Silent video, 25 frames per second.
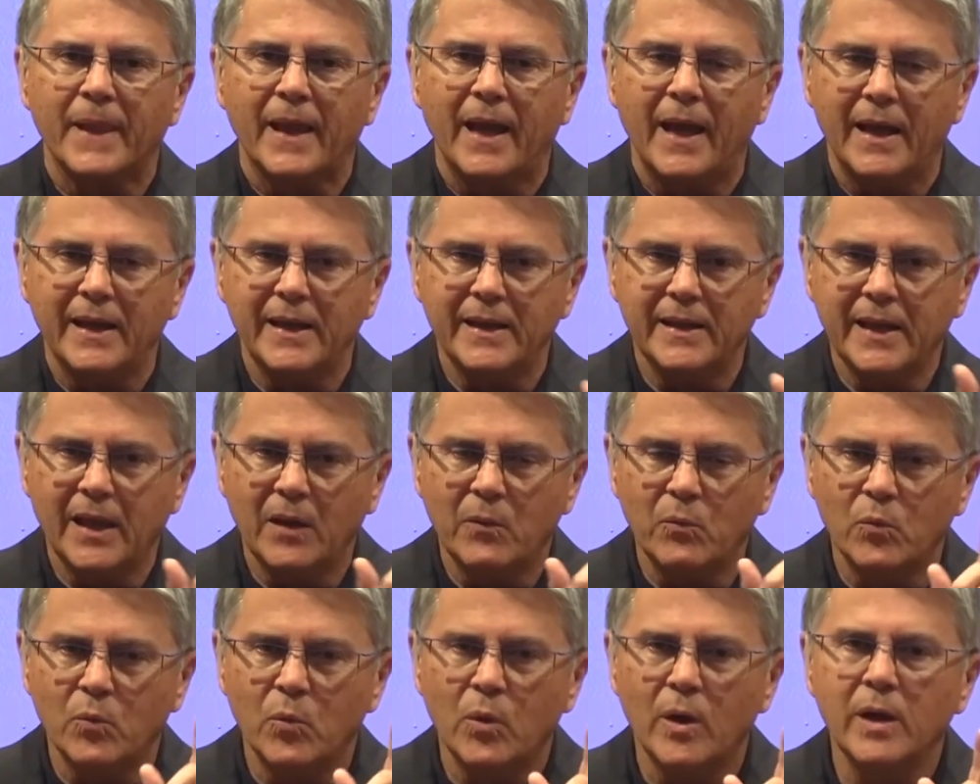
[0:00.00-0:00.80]
And in
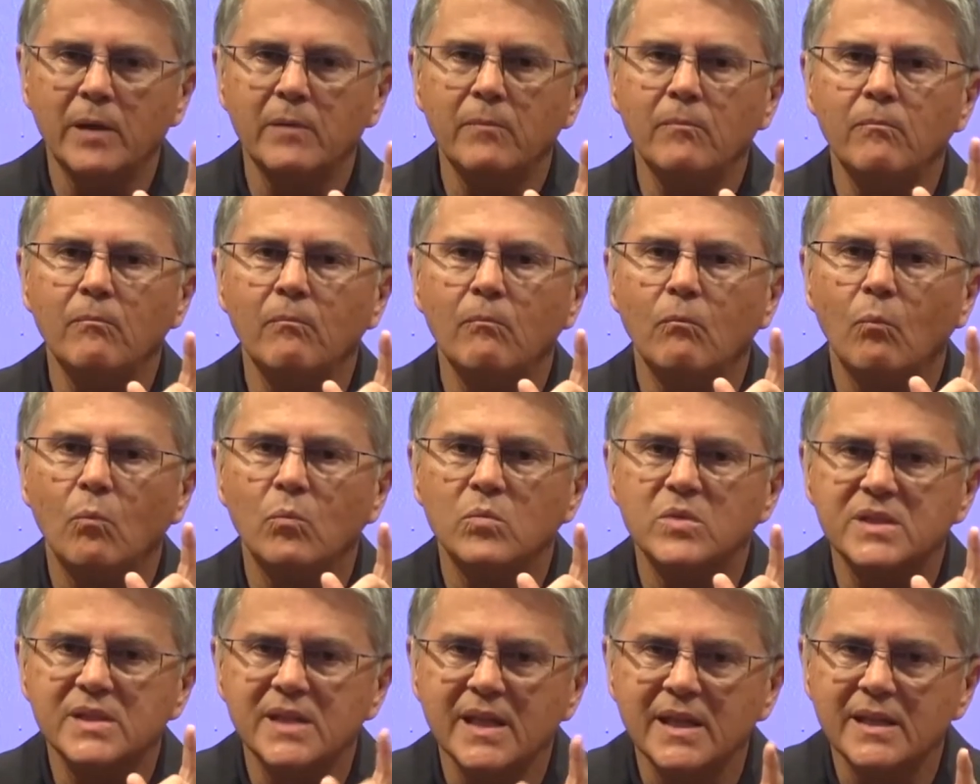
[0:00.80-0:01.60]
that one
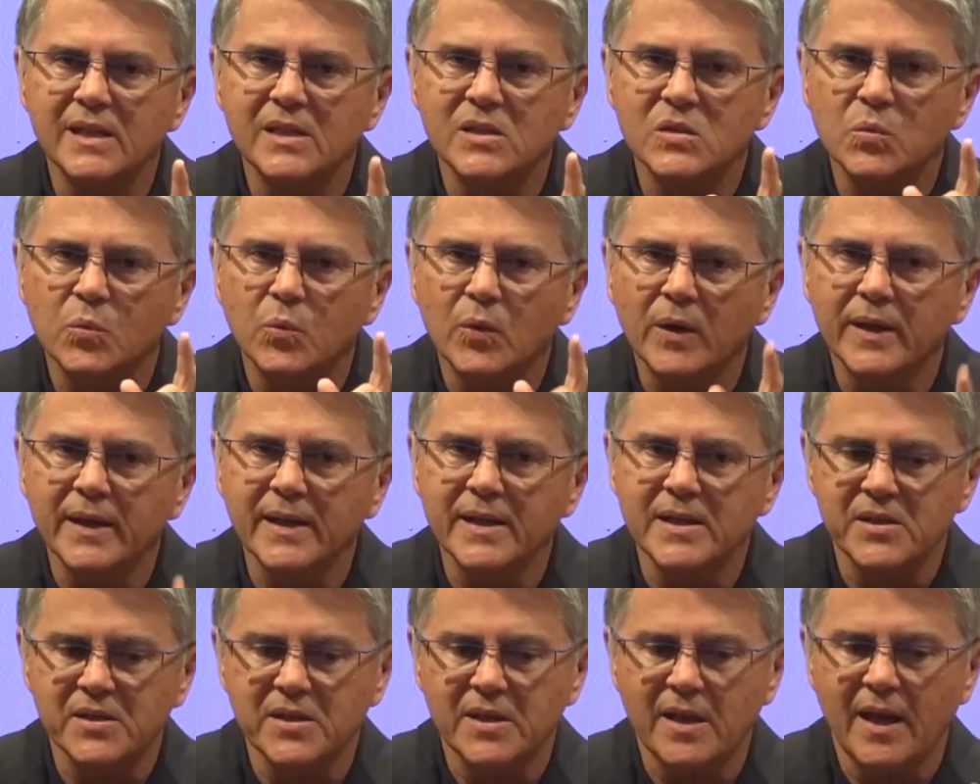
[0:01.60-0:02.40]
sentence, what
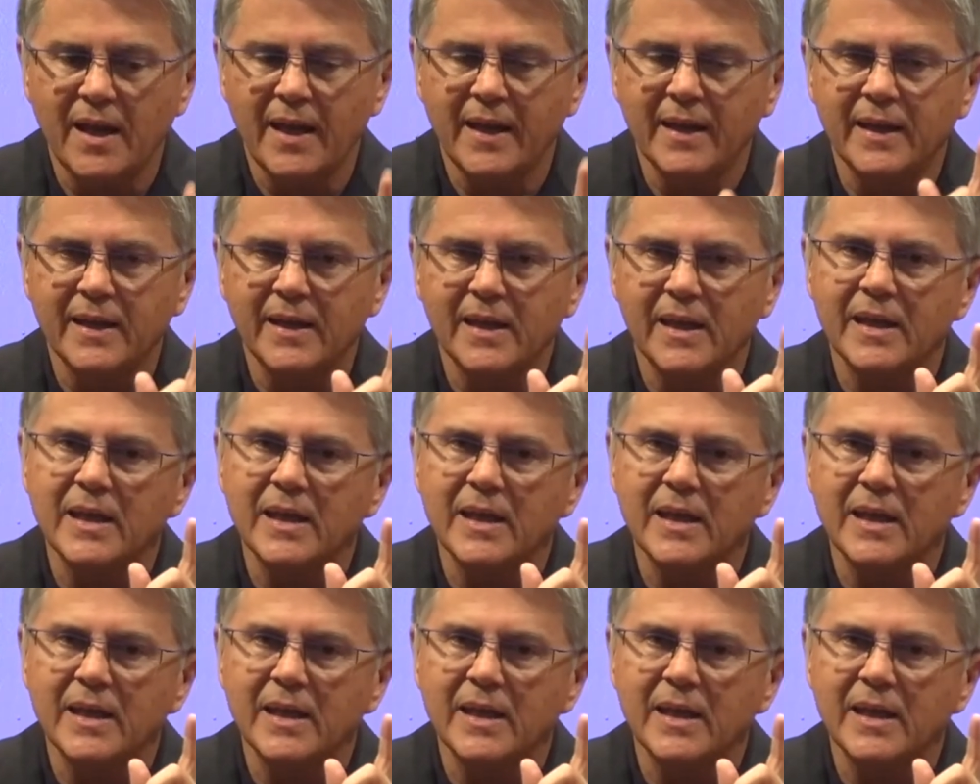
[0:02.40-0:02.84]
he's saying,